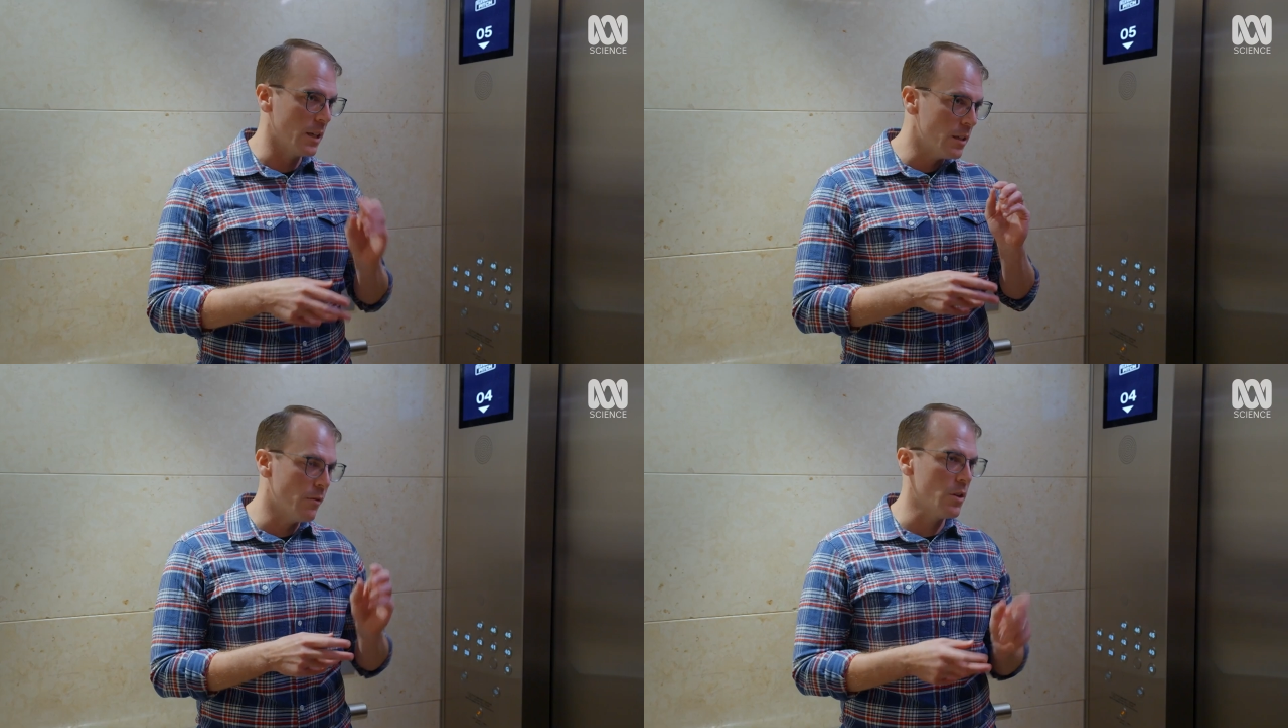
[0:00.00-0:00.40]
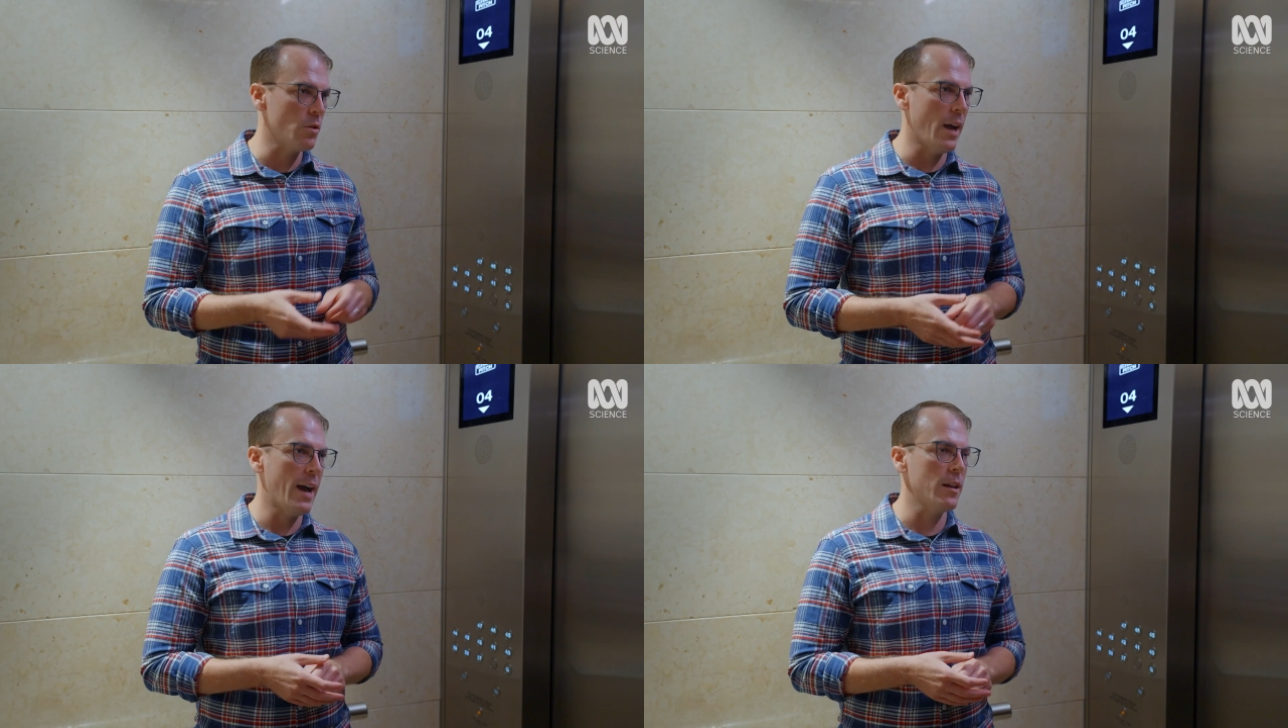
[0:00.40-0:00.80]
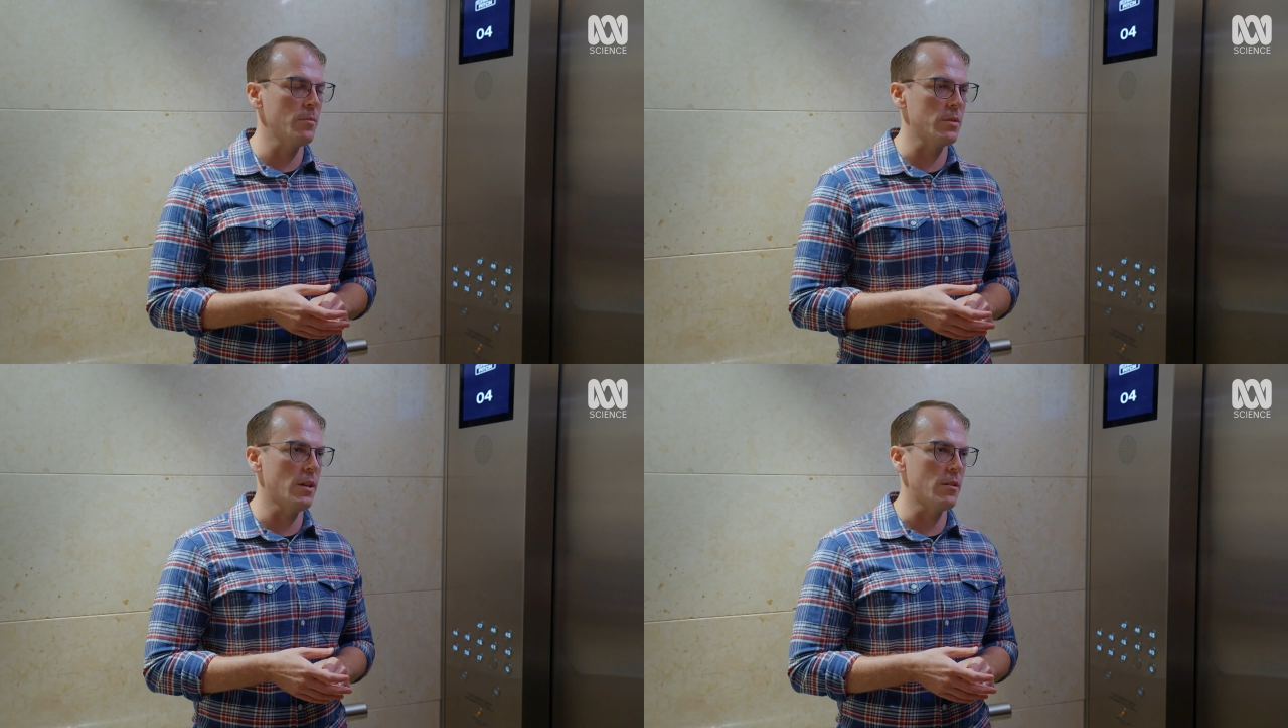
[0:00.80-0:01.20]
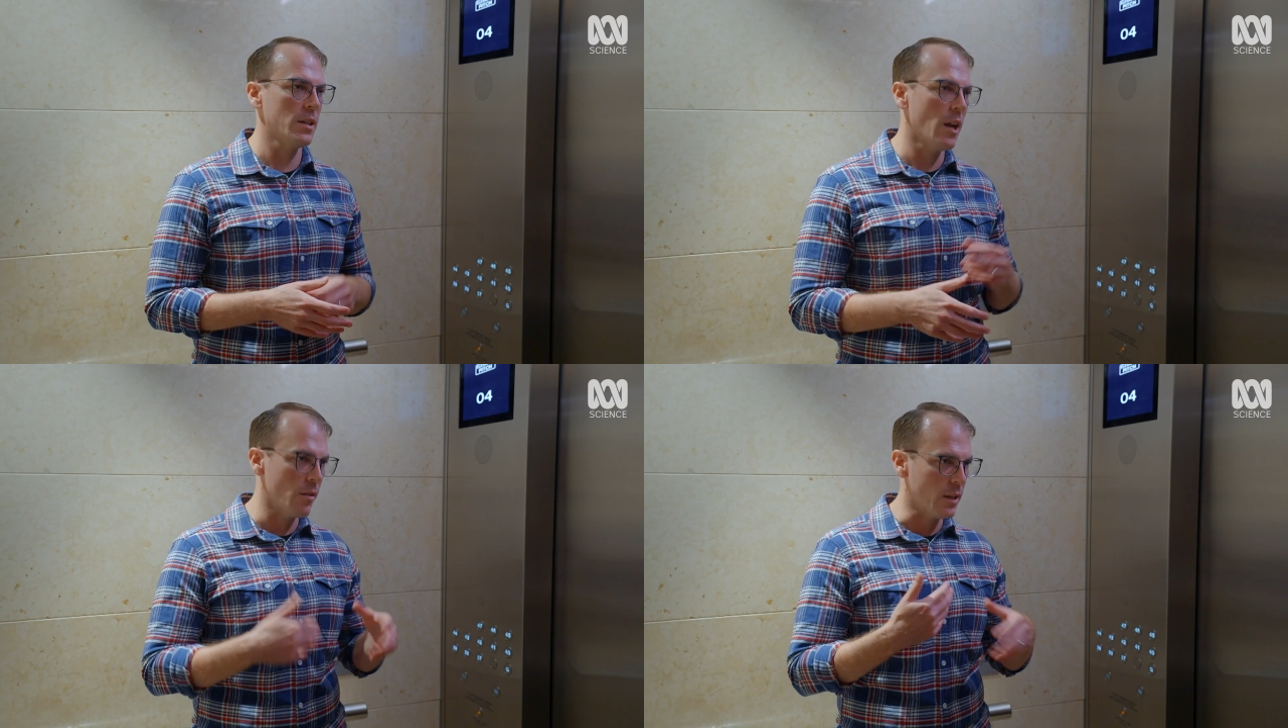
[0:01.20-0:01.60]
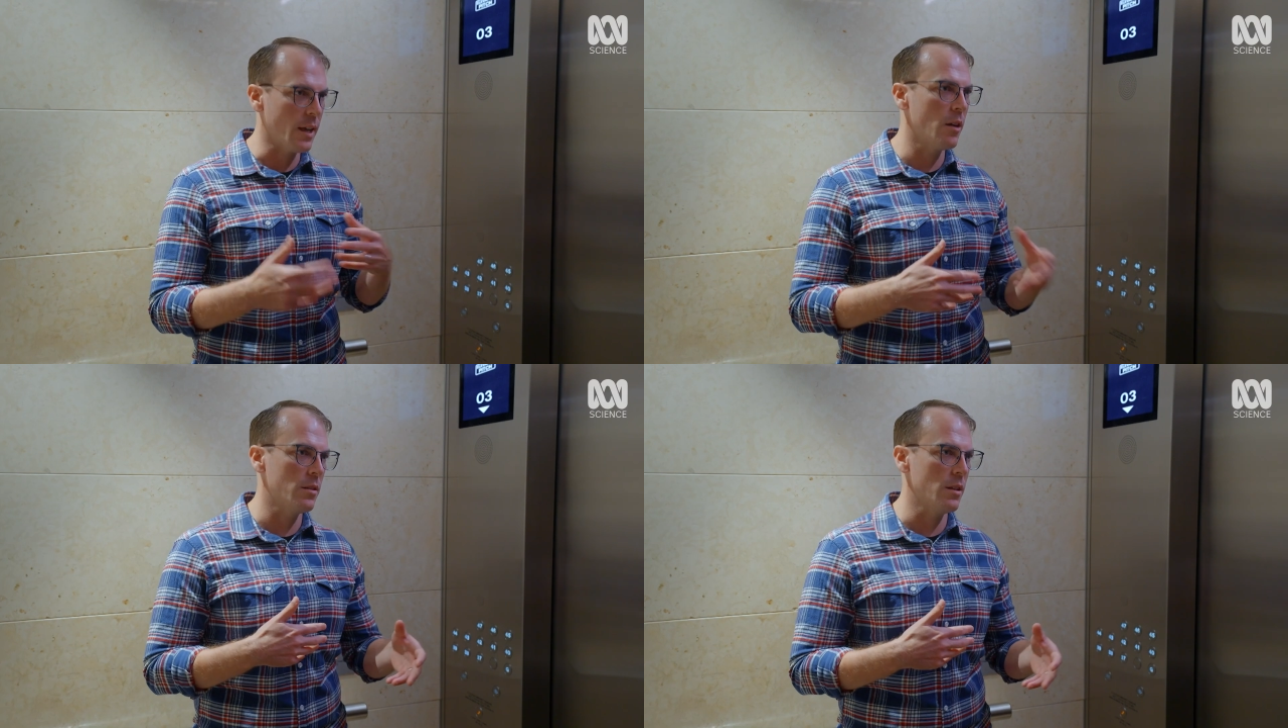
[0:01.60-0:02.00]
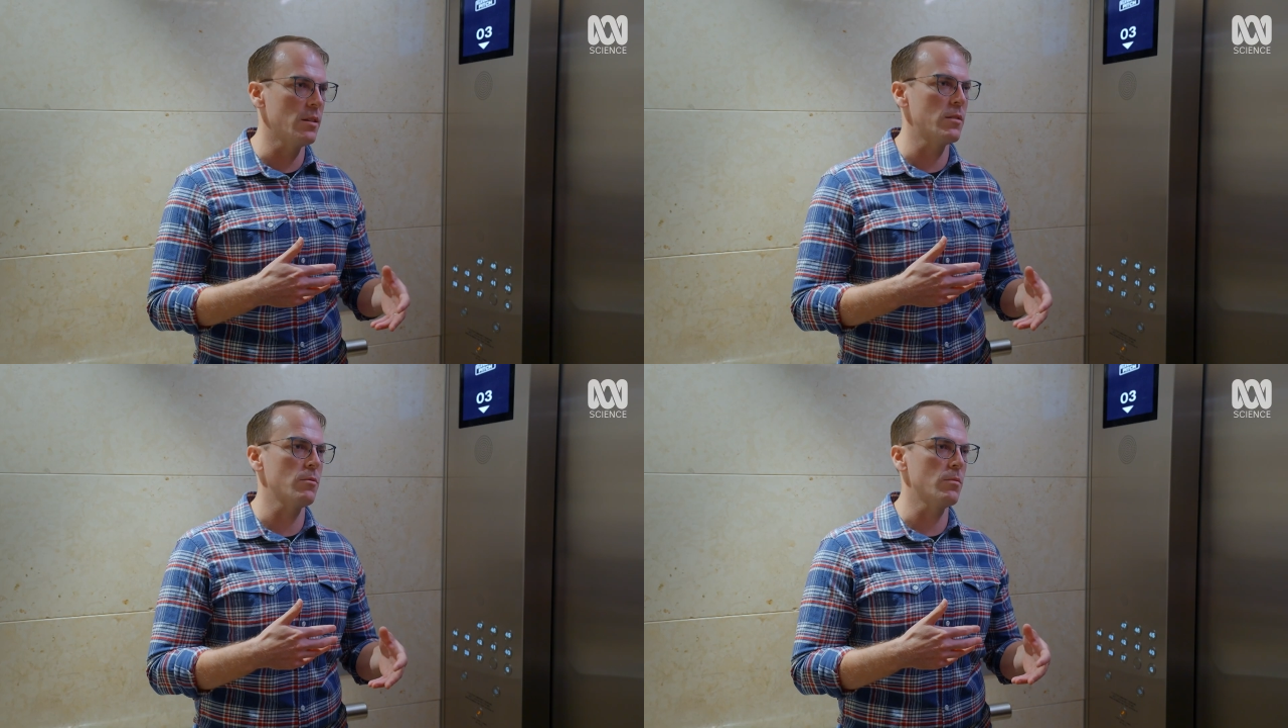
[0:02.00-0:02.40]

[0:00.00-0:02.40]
the individual atoms that are carrying out these